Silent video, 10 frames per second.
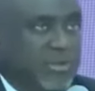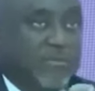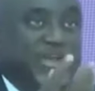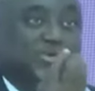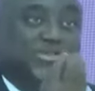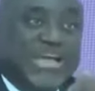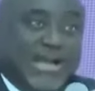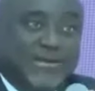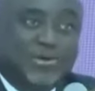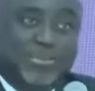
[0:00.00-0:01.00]
for me to
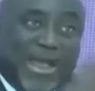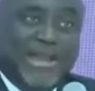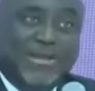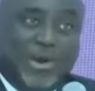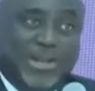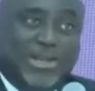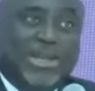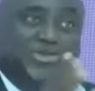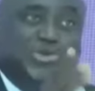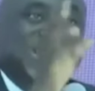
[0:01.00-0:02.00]
take, to pay the money
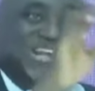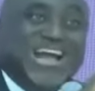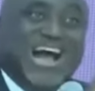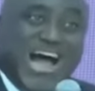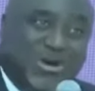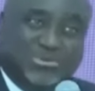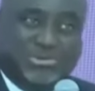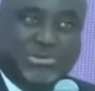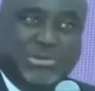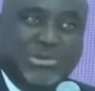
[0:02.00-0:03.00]
into the NEC
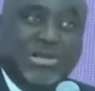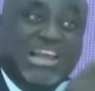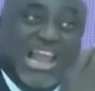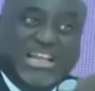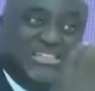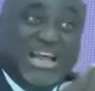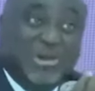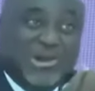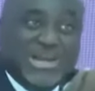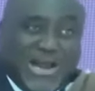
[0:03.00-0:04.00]
account, less 10
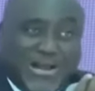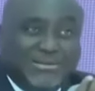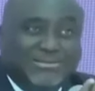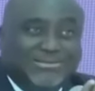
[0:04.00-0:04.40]
million naira.